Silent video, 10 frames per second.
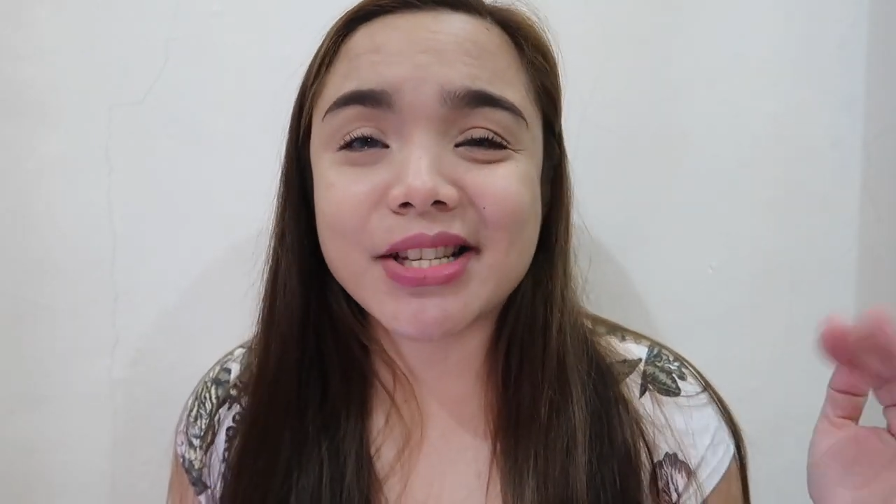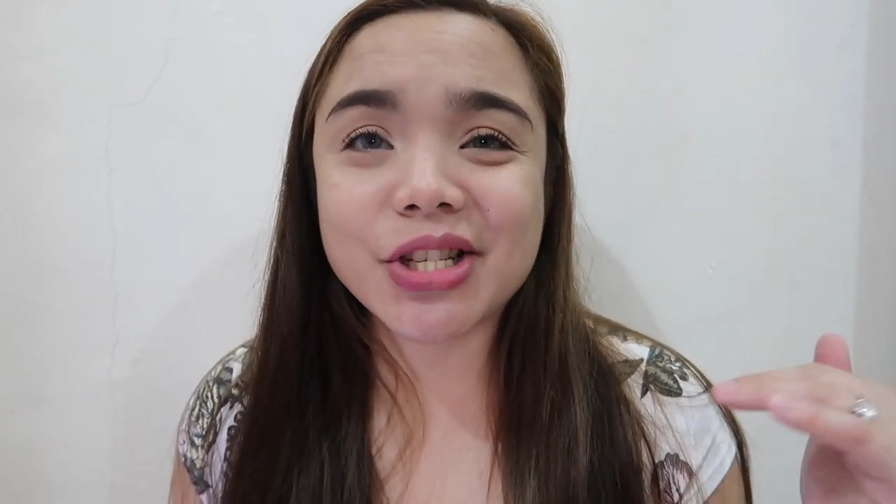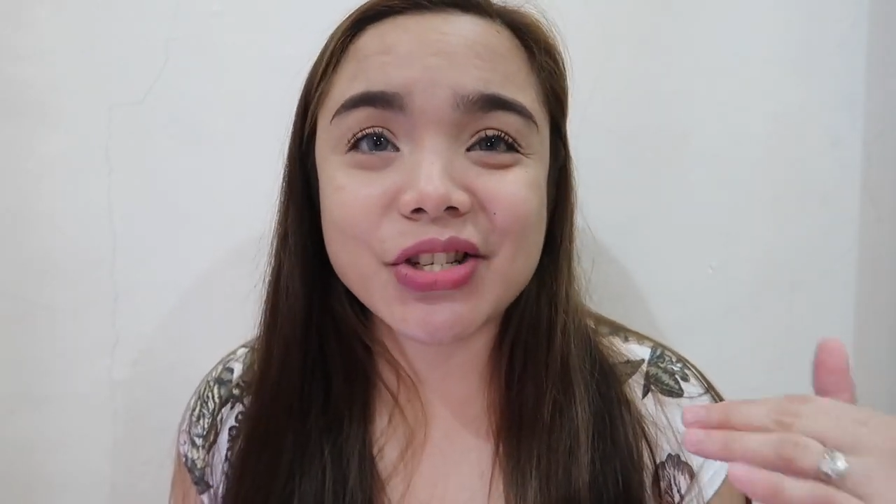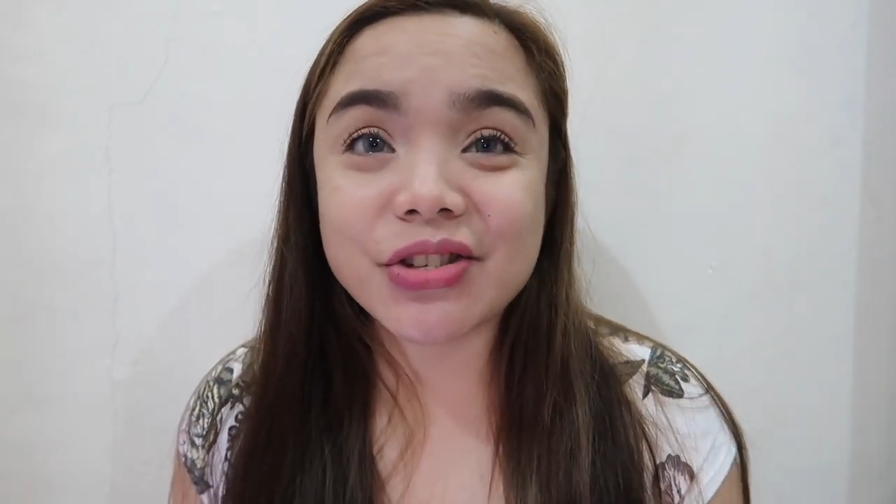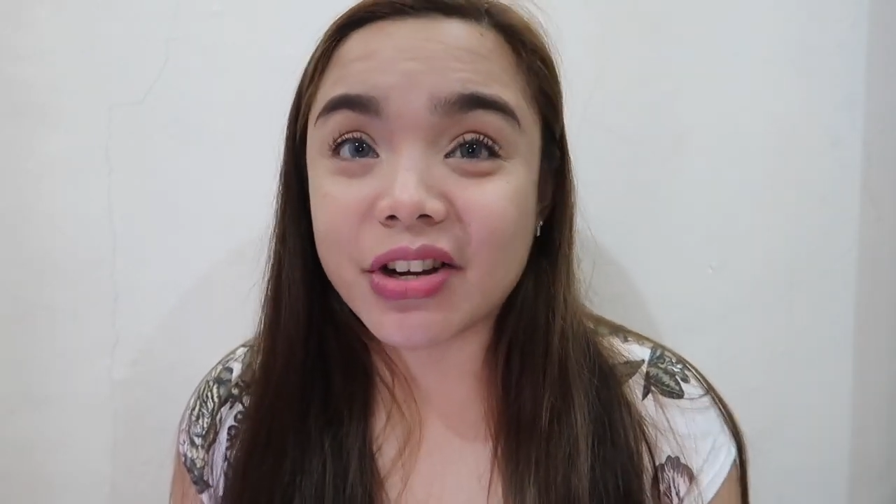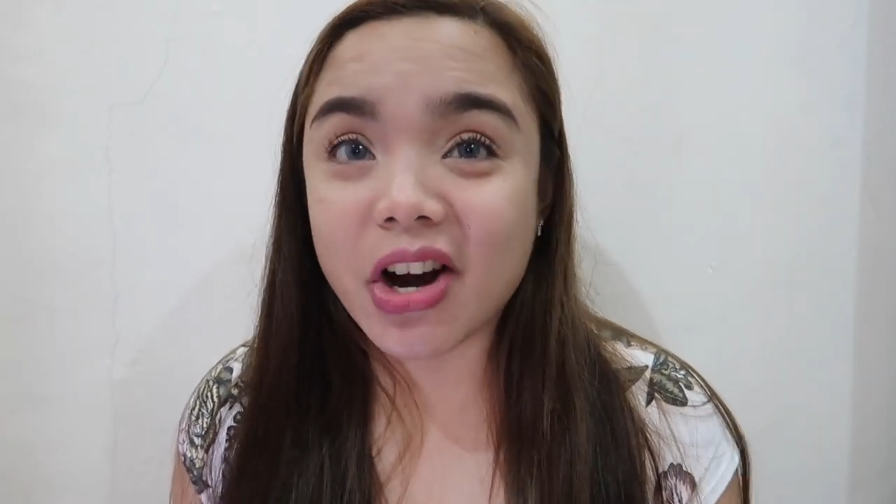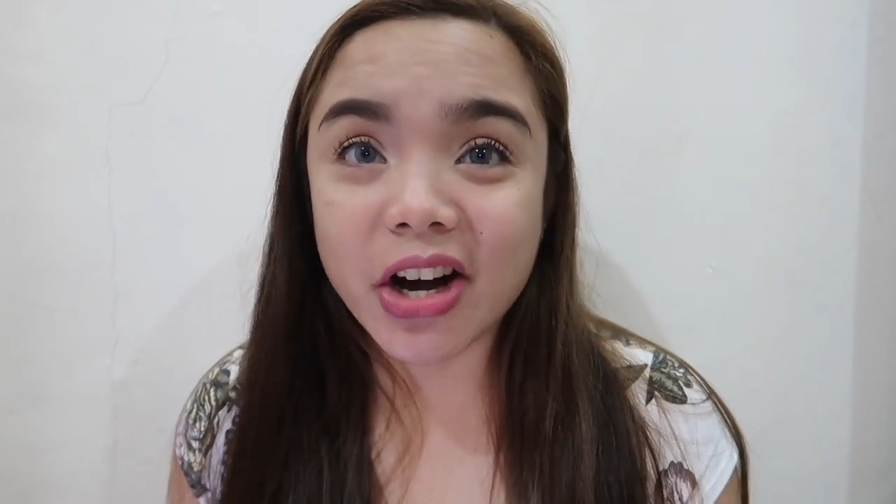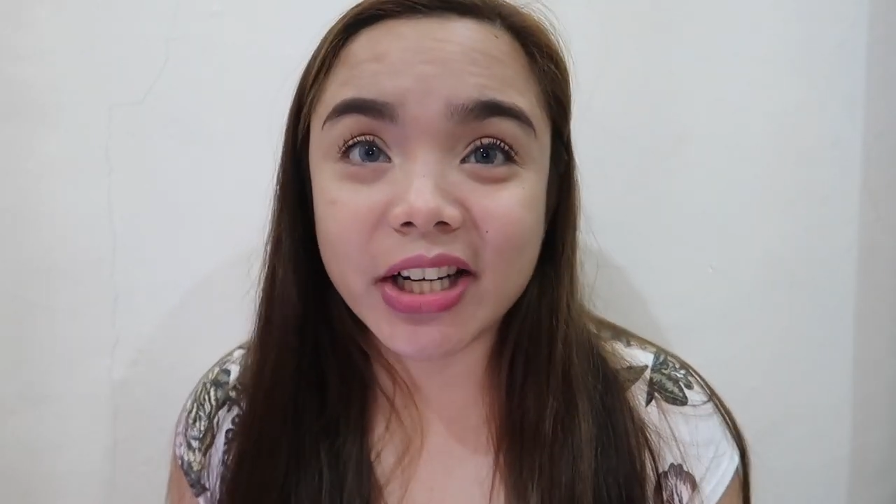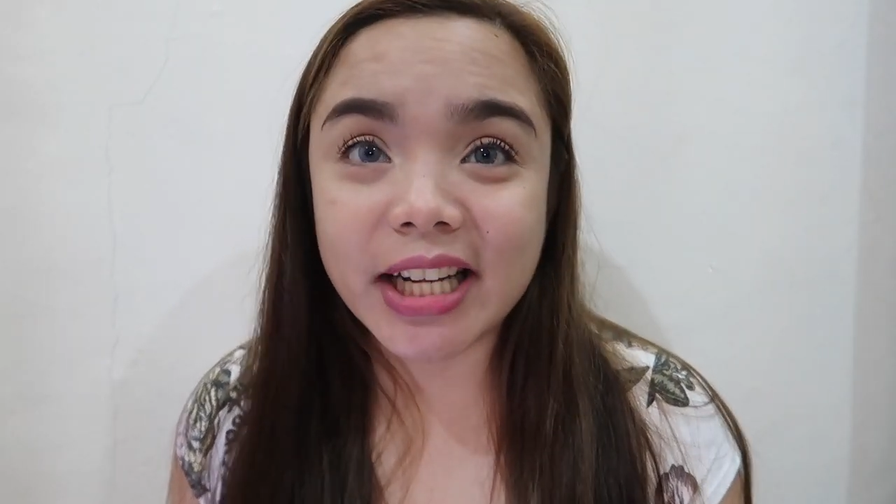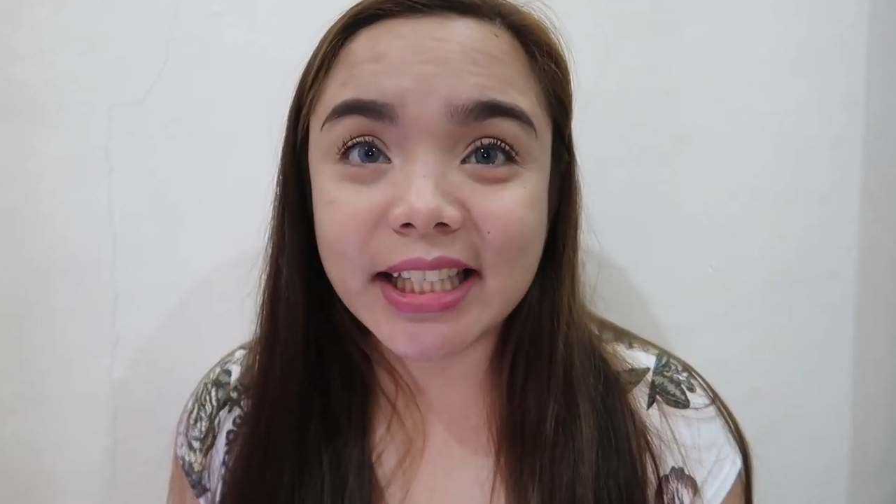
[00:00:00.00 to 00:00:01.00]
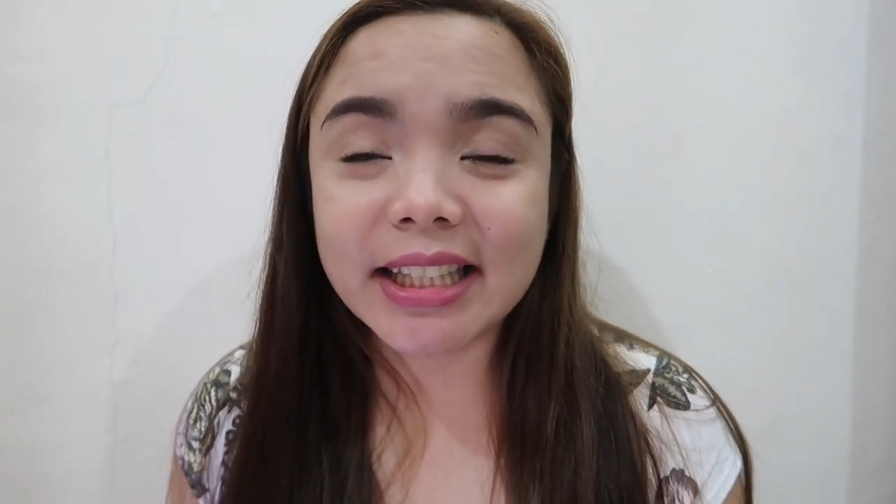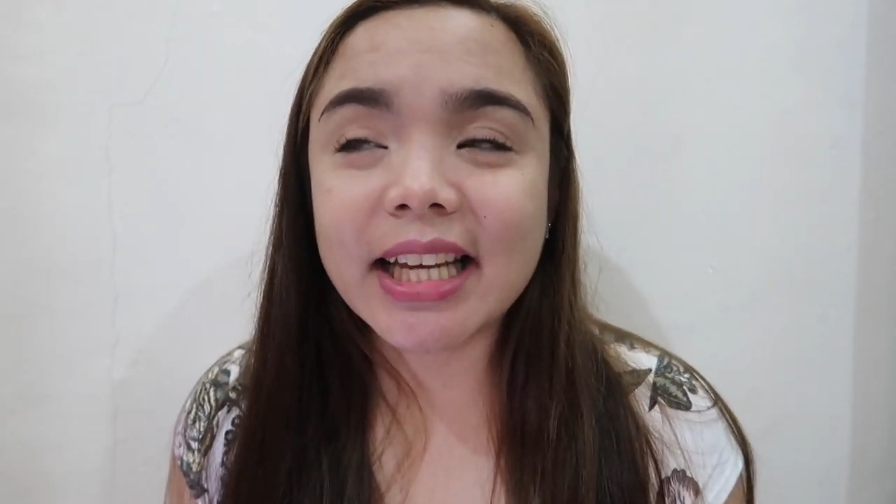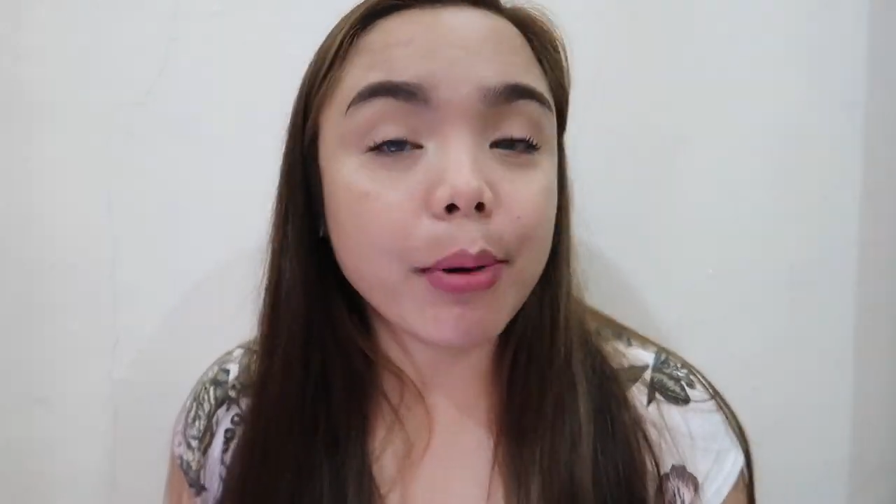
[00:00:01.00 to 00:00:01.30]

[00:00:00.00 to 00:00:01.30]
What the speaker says: discard it.